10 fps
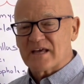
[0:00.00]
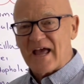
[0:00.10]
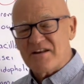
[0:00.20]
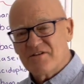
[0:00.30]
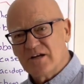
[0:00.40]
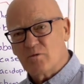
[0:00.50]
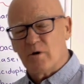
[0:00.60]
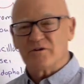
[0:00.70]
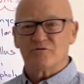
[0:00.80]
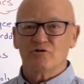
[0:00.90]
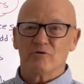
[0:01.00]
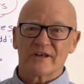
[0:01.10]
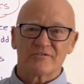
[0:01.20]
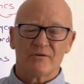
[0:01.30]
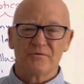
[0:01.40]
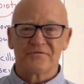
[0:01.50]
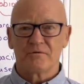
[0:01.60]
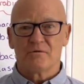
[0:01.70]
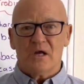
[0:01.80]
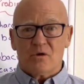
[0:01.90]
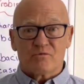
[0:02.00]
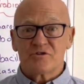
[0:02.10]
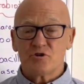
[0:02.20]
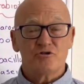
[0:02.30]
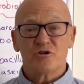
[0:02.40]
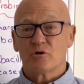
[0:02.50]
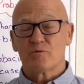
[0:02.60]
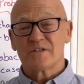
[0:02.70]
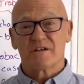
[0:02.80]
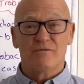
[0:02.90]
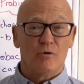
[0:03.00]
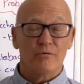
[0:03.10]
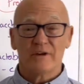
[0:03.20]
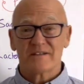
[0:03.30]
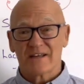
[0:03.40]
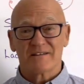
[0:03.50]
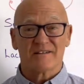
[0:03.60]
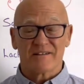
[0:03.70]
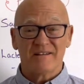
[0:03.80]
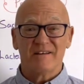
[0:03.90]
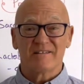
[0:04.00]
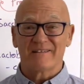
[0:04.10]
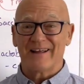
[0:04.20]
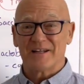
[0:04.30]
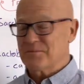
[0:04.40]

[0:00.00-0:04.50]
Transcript: candida, what you're doing is also reducing your risk of all these other diseases out there